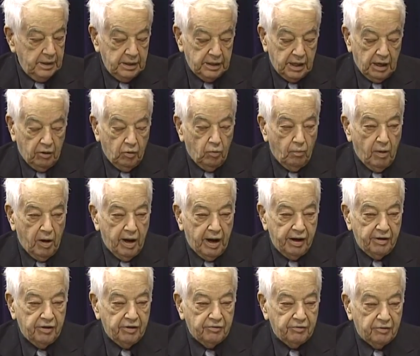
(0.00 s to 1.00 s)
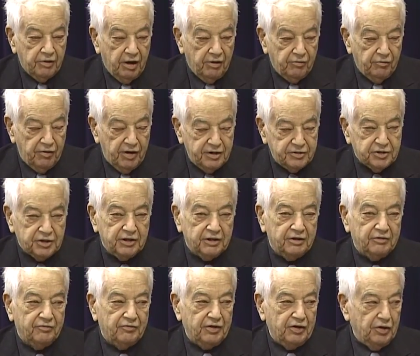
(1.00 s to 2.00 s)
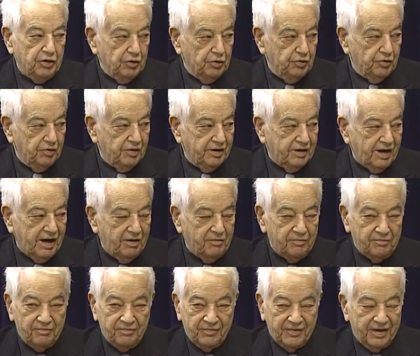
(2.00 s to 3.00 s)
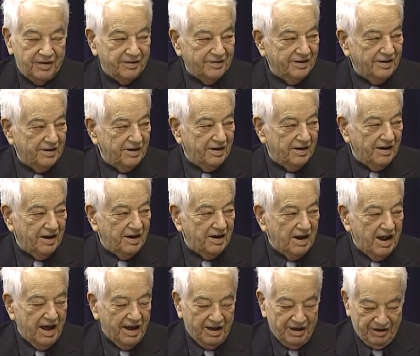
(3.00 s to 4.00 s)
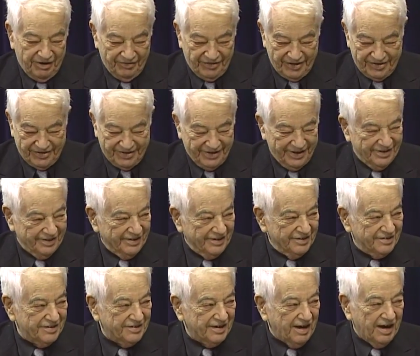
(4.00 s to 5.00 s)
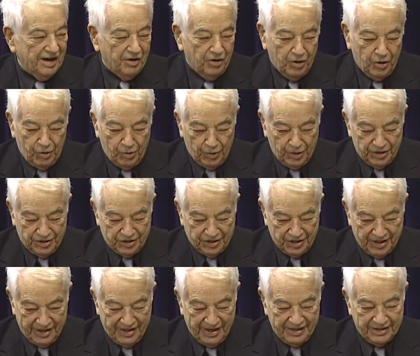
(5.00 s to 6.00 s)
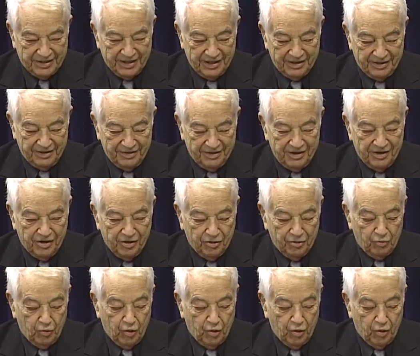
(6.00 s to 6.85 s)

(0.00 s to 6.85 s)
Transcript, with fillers: Now, my original view, and I'm a, a negativist right. on this, I yeah. always said, I said, you know,